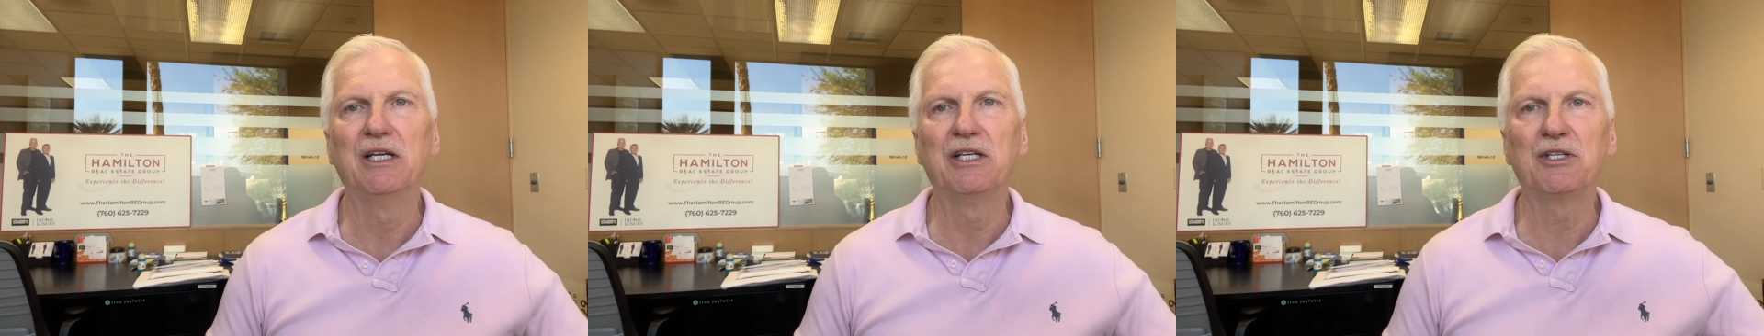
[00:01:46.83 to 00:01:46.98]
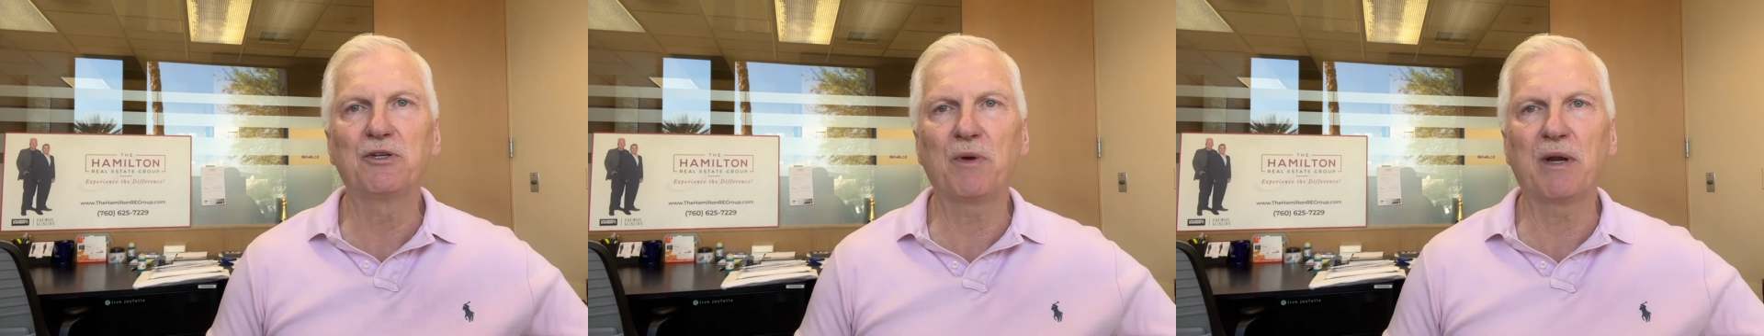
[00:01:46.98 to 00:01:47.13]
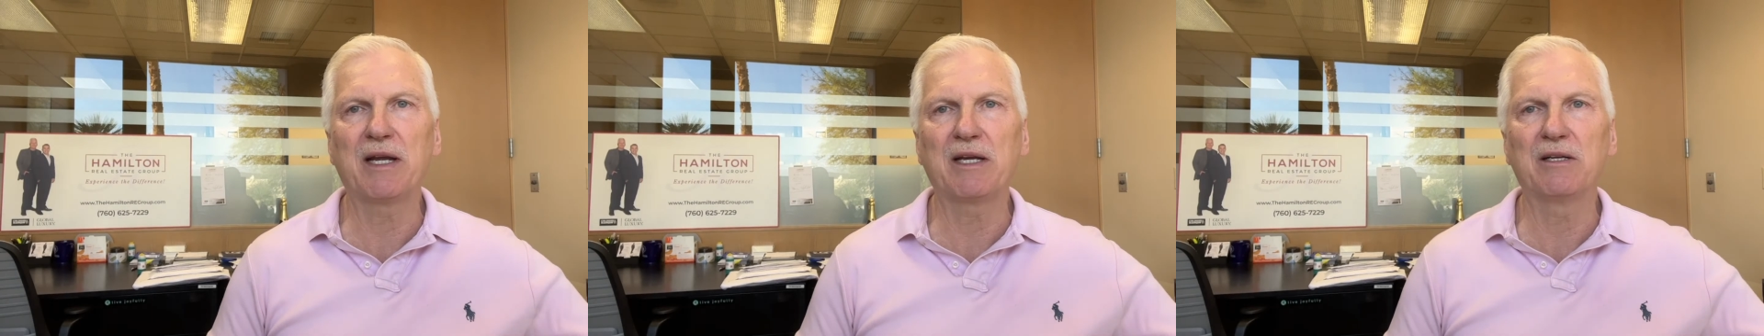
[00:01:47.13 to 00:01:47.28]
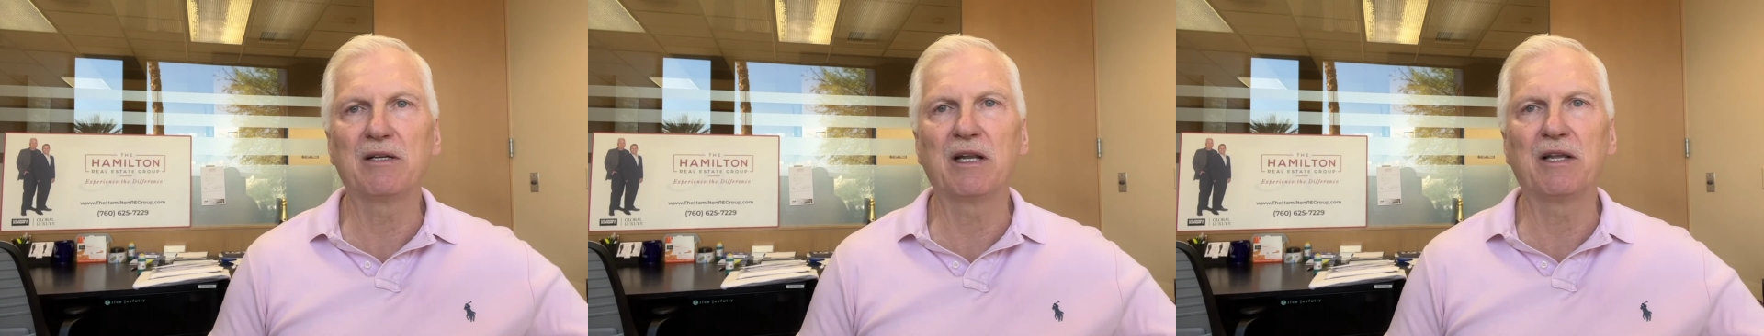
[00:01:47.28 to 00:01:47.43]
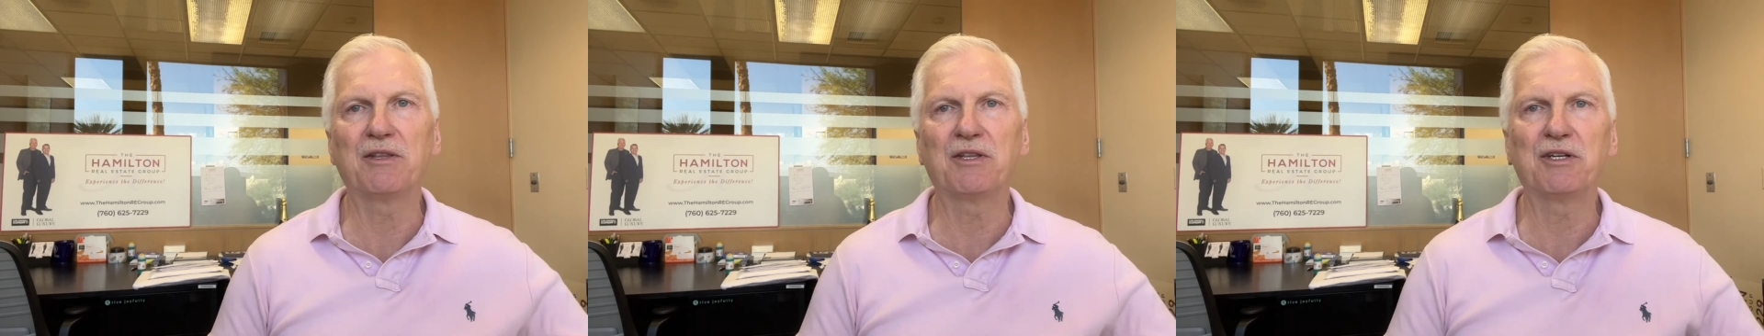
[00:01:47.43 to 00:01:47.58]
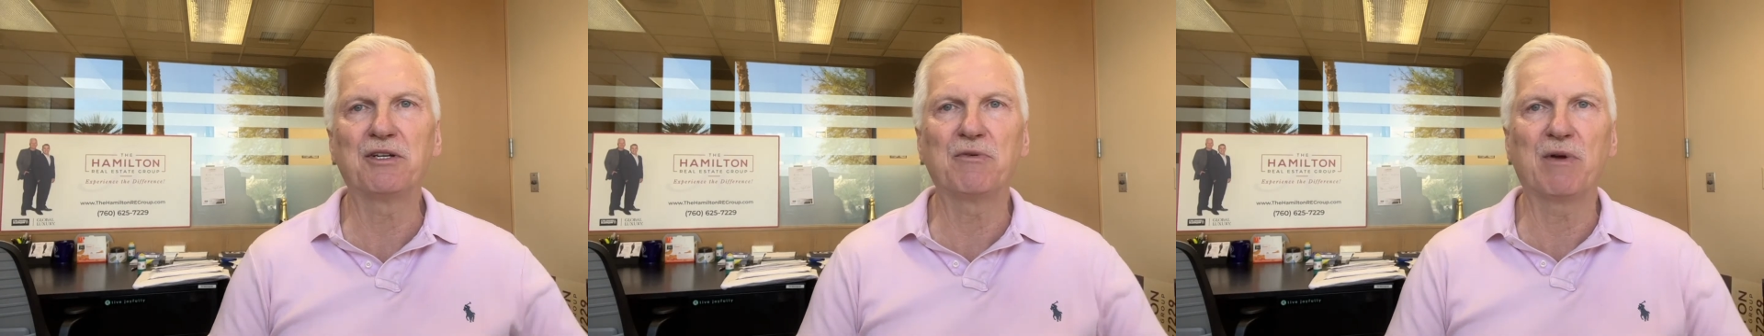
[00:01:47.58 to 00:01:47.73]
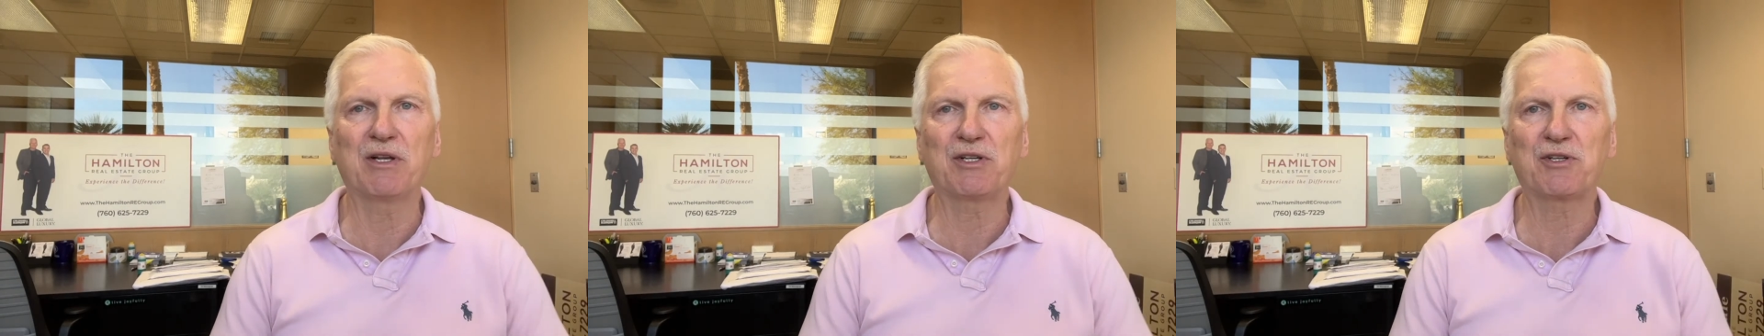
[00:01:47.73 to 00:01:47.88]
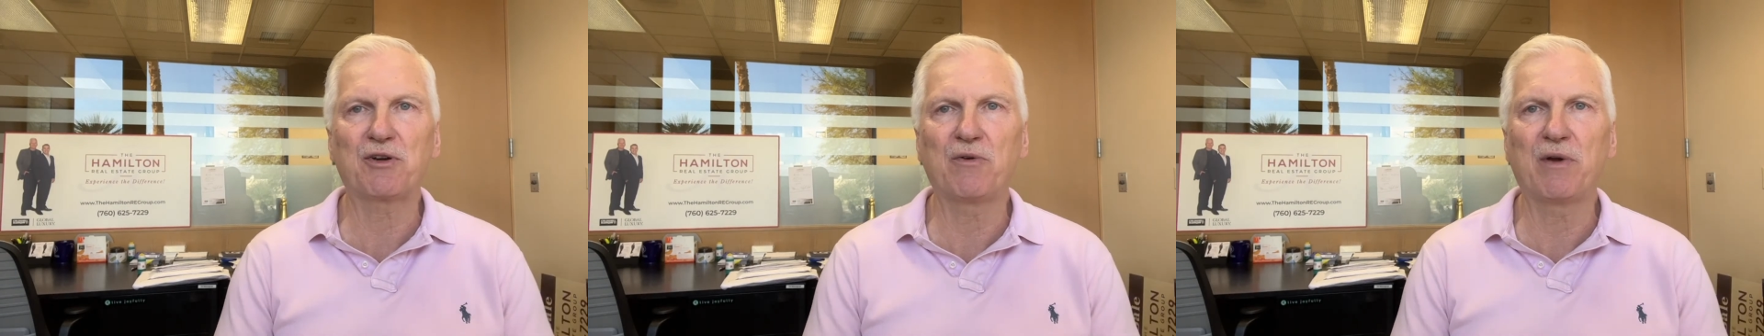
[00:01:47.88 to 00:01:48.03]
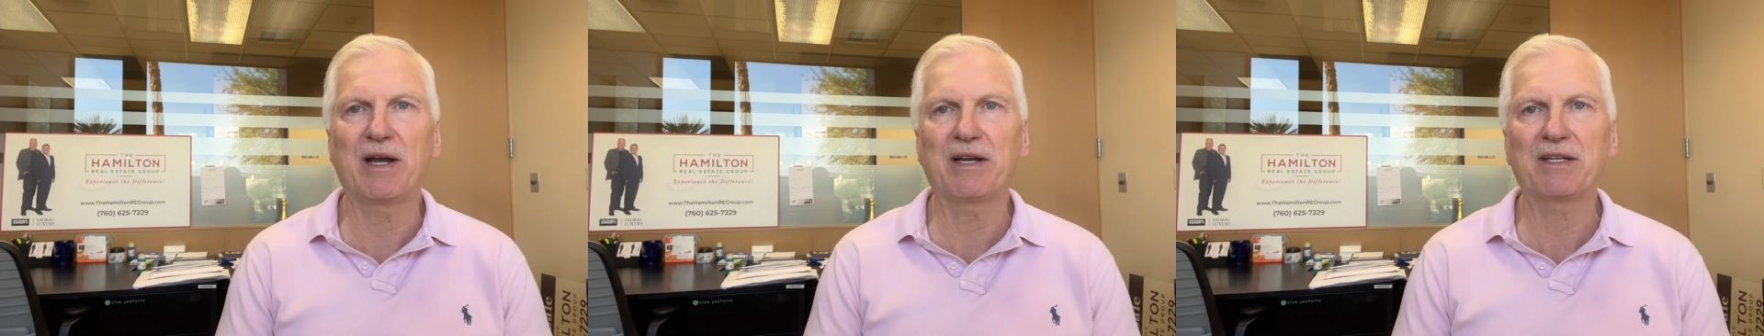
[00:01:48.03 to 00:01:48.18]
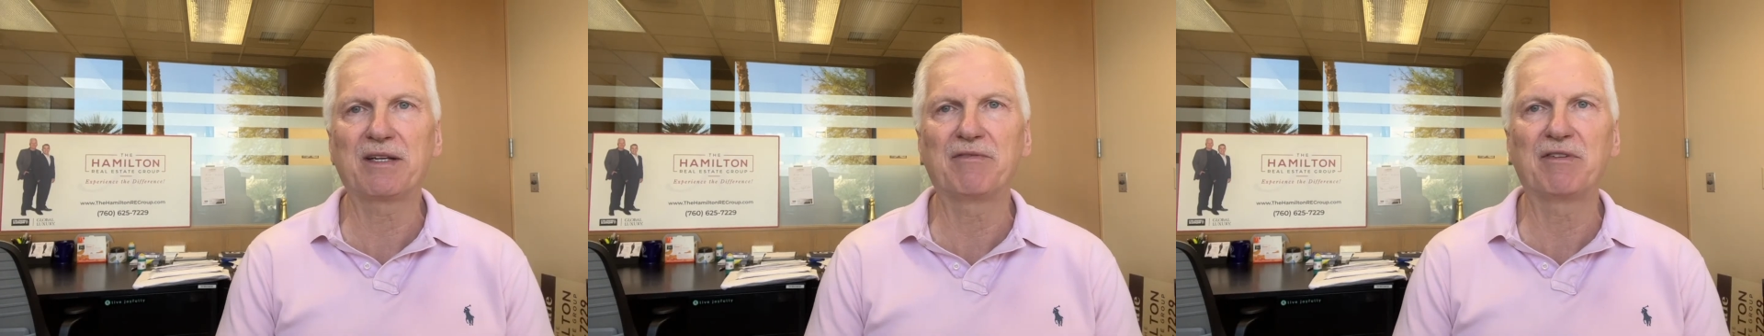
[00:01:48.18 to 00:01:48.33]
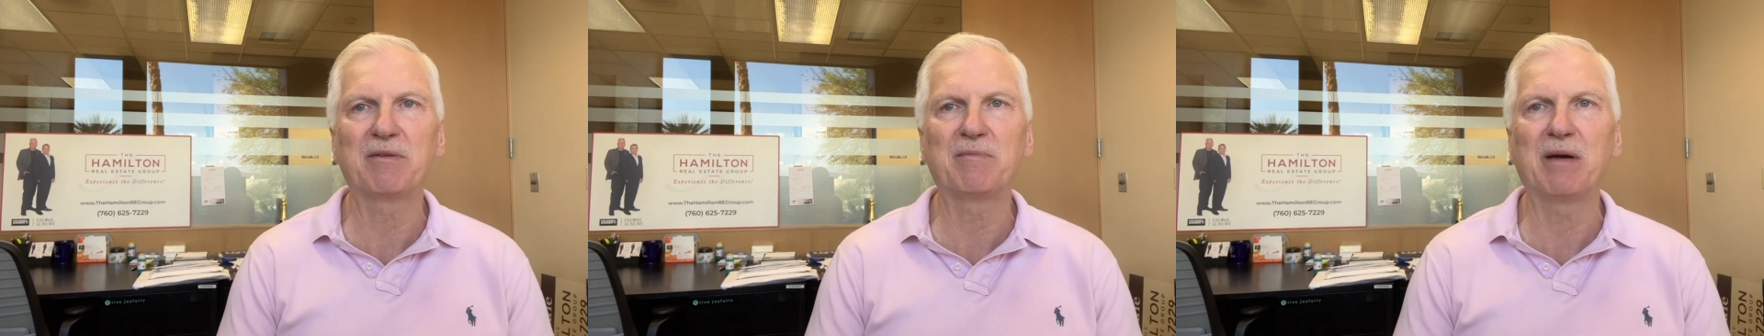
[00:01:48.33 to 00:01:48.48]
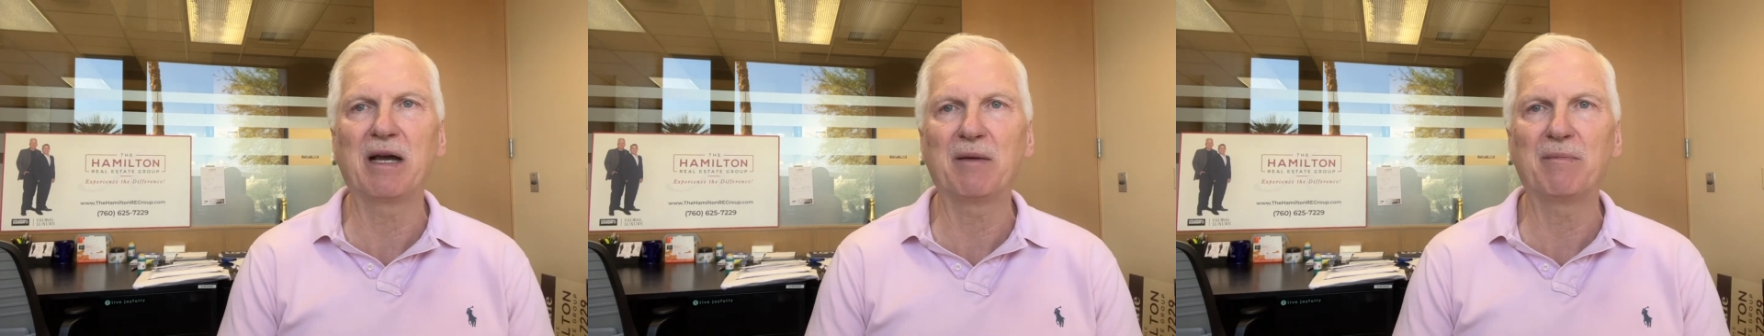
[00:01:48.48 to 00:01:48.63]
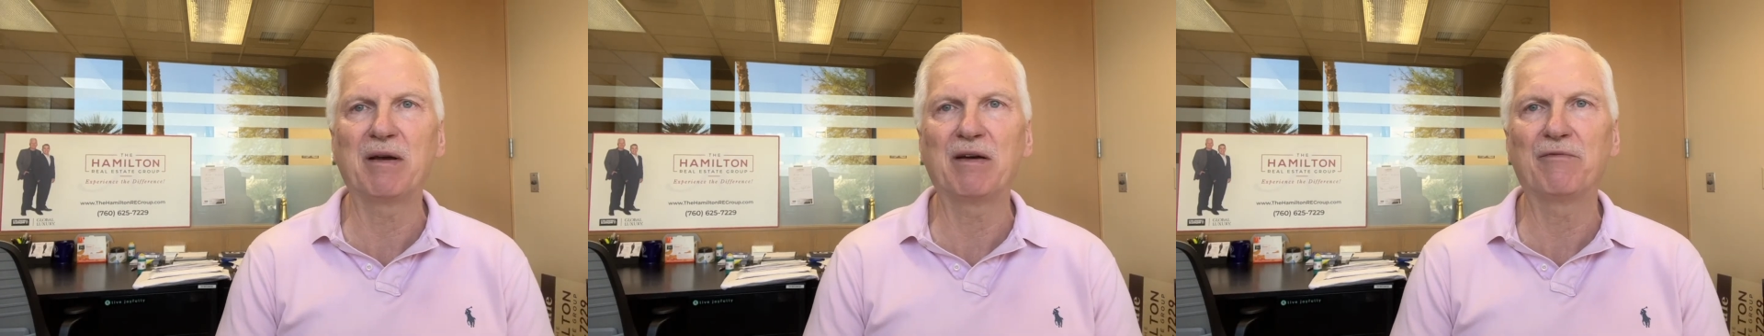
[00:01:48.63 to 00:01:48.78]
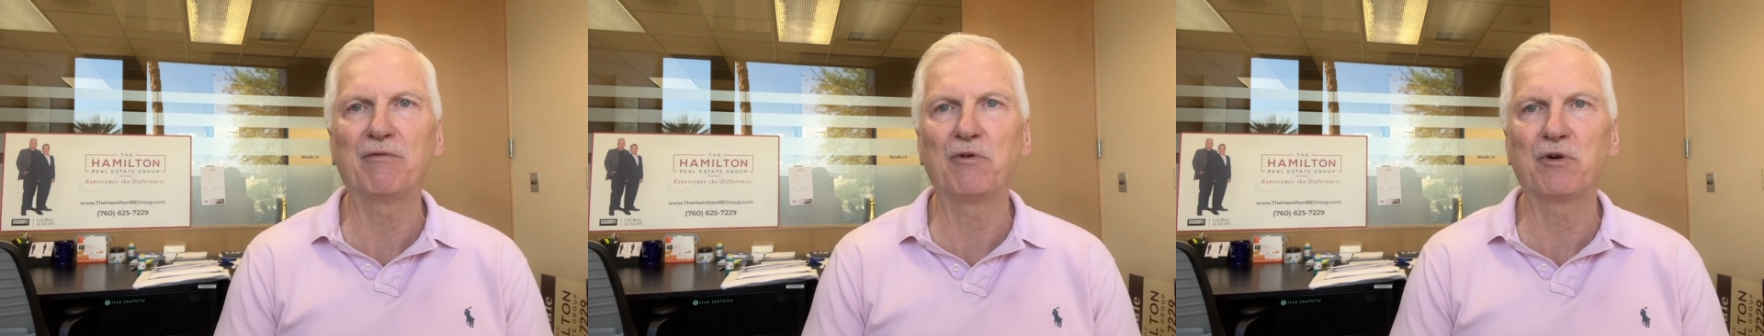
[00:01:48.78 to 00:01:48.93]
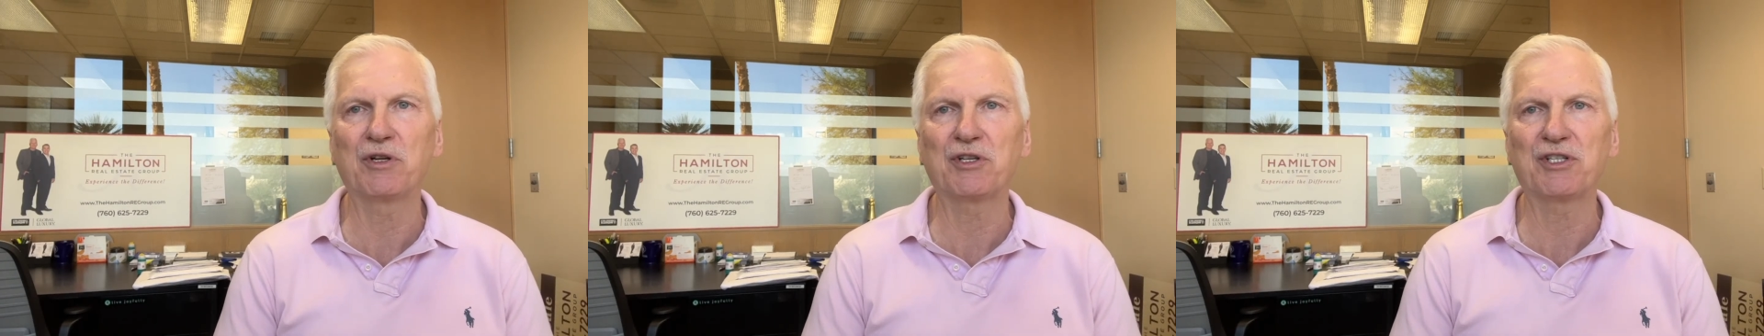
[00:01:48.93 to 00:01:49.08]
trail the new escrow activity by about 4